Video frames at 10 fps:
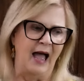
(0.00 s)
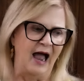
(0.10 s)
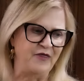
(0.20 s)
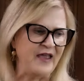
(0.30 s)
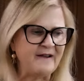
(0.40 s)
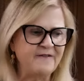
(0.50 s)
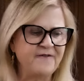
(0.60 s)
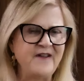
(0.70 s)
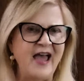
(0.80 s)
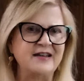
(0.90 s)
I think a
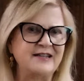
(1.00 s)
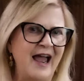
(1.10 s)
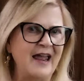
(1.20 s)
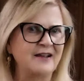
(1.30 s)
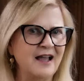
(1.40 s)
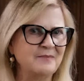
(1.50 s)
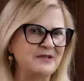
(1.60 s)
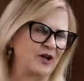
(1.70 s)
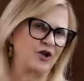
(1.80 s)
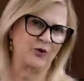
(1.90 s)
fad diet
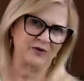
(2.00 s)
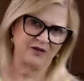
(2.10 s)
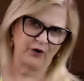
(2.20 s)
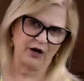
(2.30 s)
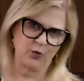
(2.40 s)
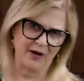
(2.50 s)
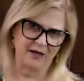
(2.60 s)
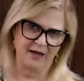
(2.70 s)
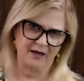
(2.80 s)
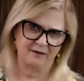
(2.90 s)
comes and goes very
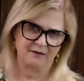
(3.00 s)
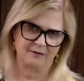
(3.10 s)
quickly.